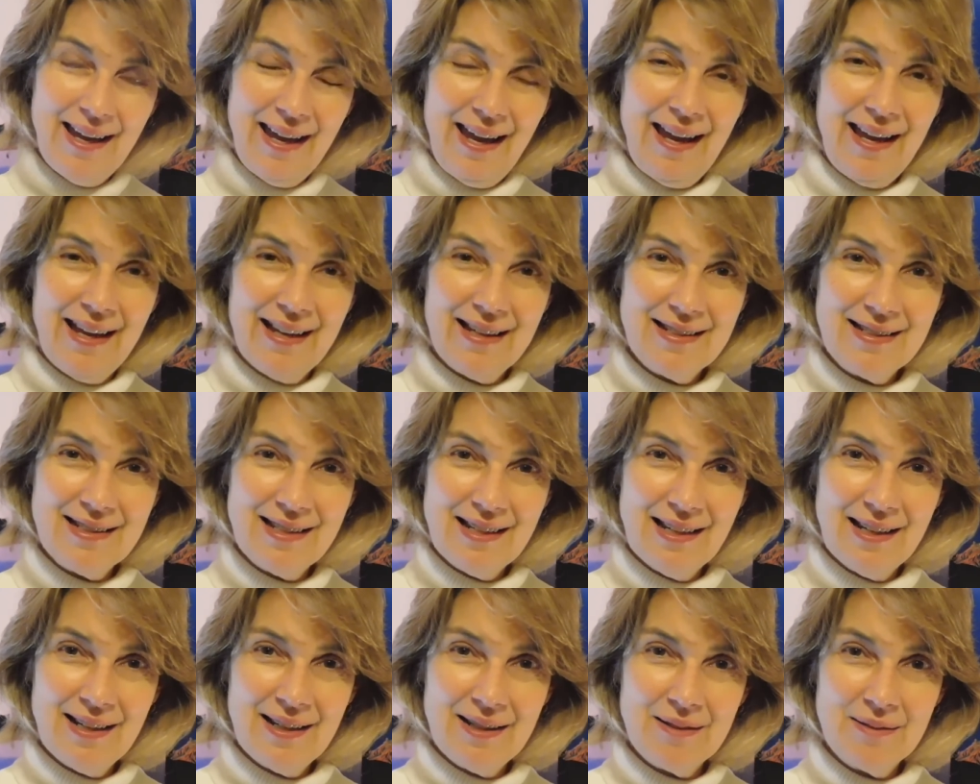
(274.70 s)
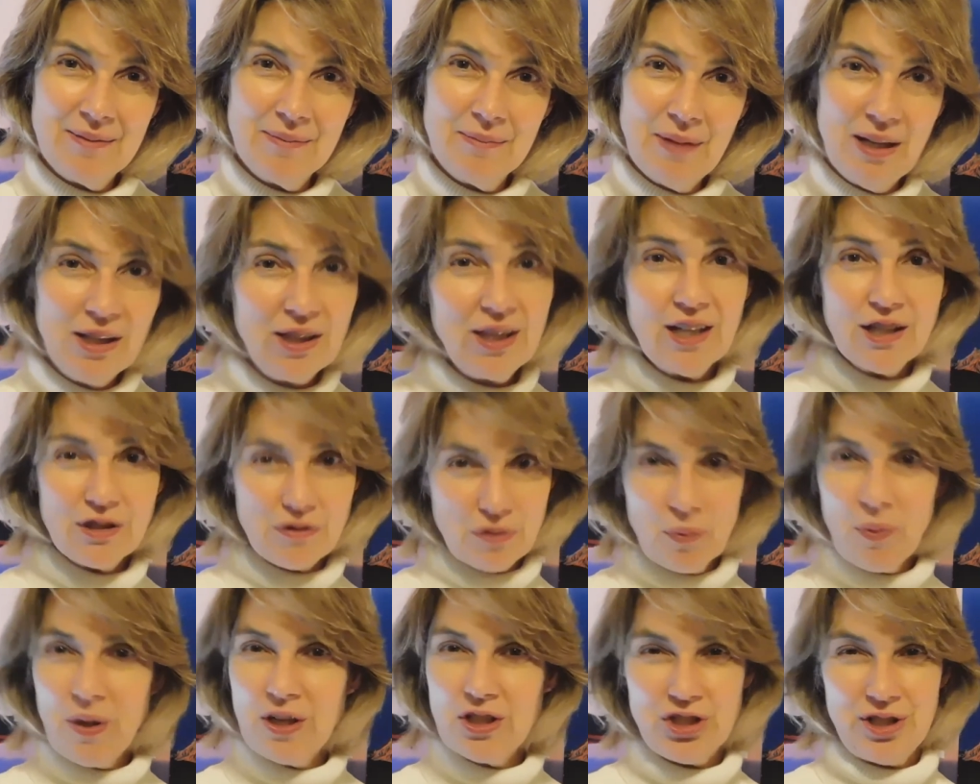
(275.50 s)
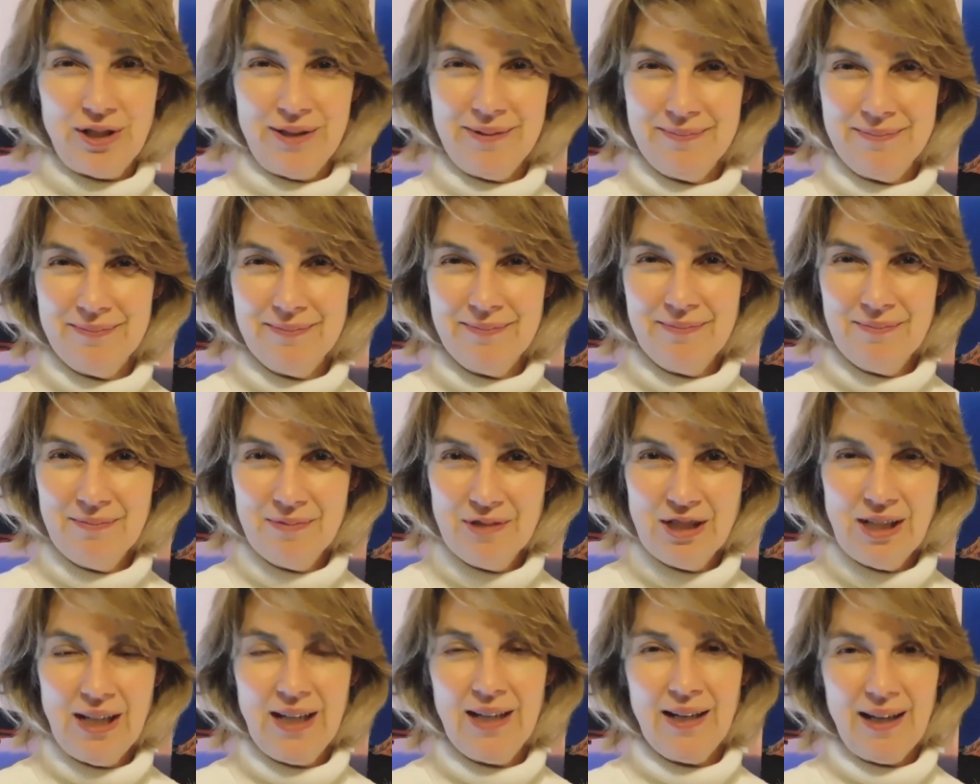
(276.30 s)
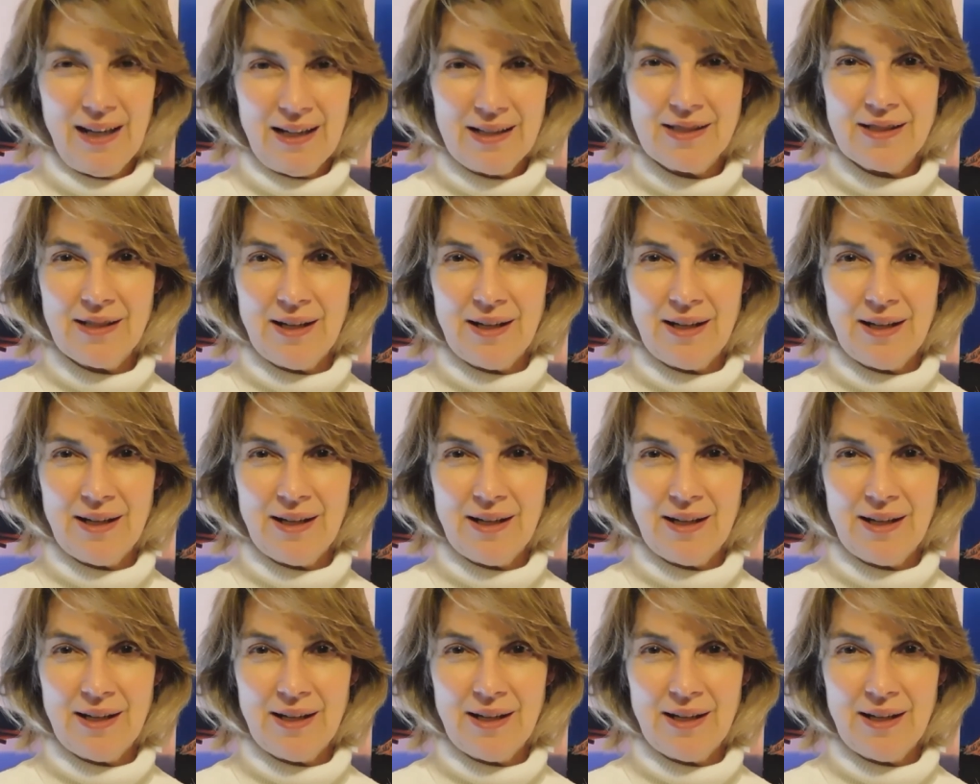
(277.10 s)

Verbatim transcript: and, uh, and thanks for watching. See you next